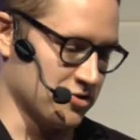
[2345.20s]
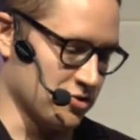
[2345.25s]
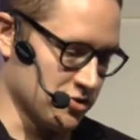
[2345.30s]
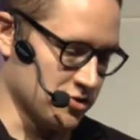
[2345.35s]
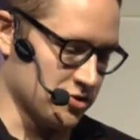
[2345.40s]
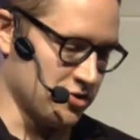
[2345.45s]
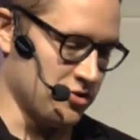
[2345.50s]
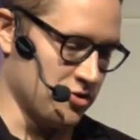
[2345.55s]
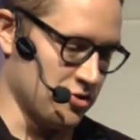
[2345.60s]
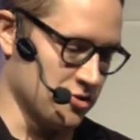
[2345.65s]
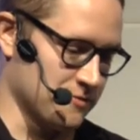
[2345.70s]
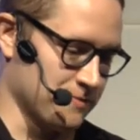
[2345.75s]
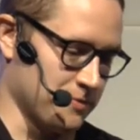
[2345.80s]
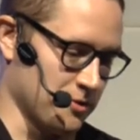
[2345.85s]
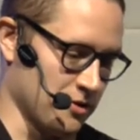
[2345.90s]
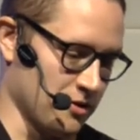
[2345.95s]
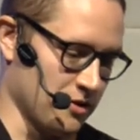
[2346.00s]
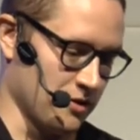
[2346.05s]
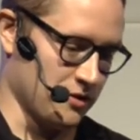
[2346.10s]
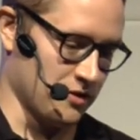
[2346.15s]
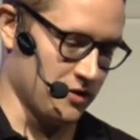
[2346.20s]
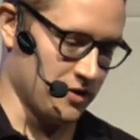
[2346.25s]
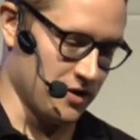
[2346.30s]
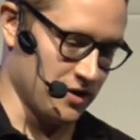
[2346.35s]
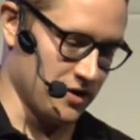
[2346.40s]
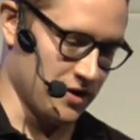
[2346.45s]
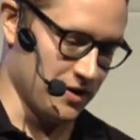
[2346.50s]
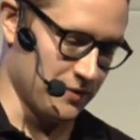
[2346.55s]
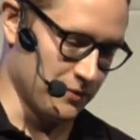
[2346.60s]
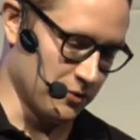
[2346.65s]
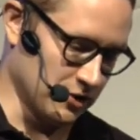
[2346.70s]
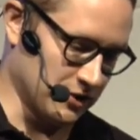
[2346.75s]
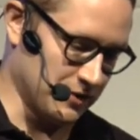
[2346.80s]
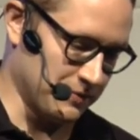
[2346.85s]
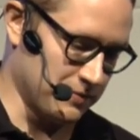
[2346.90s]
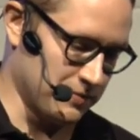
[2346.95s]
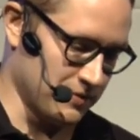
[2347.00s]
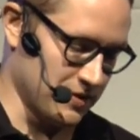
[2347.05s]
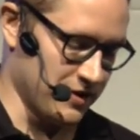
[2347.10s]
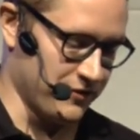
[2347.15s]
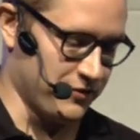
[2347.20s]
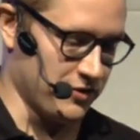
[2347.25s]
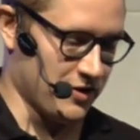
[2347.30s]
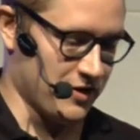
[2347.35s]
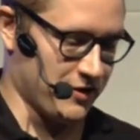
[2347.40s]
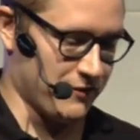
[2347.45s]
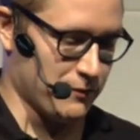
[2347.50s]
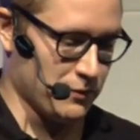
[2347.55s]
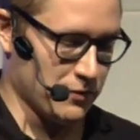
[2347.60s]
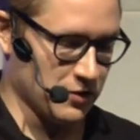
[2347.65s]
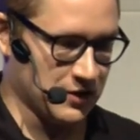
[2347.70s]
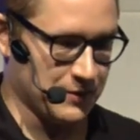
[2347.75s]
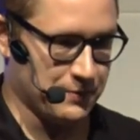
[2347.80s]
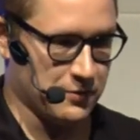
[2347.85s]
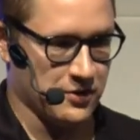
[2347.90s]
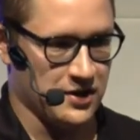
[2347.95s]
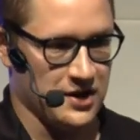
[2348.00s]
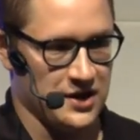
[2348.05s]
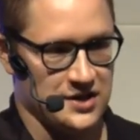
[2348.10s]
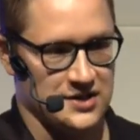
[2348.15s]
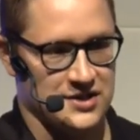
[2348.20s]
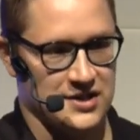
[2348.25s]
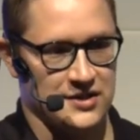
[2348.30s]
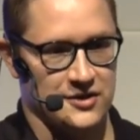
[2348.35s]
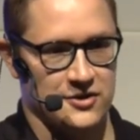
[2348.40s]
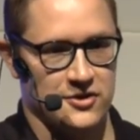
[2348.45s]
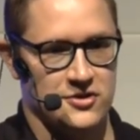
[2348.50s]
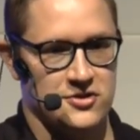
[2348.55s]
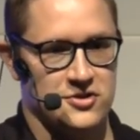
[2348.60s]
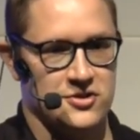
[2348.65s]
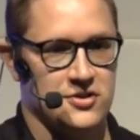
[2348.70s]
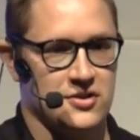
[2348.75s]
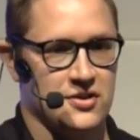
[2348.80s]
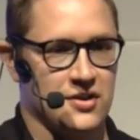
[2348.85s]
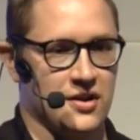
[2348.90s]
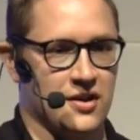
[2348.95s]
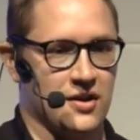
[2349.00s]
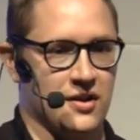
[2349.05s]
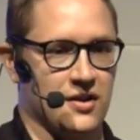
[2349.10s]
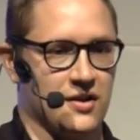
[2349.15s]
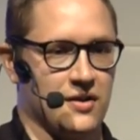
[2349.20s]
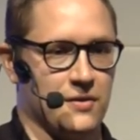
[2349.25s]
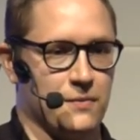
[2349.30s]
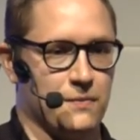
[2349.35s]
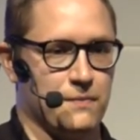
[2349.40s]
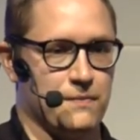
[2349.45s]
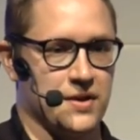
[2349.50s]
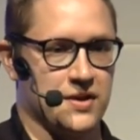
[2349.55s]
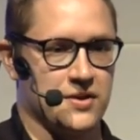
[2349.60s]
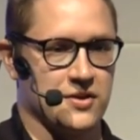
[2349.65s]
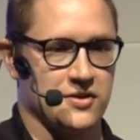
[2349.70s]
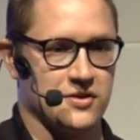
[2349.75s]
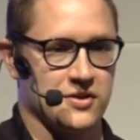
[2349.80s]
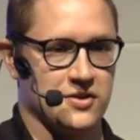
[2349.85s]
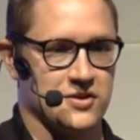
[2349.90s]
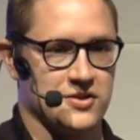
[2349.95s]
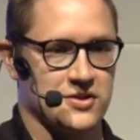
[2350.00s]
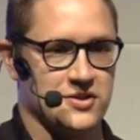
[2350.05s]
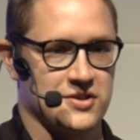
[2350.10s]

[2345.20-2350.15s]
useful if you have multiple data centers, because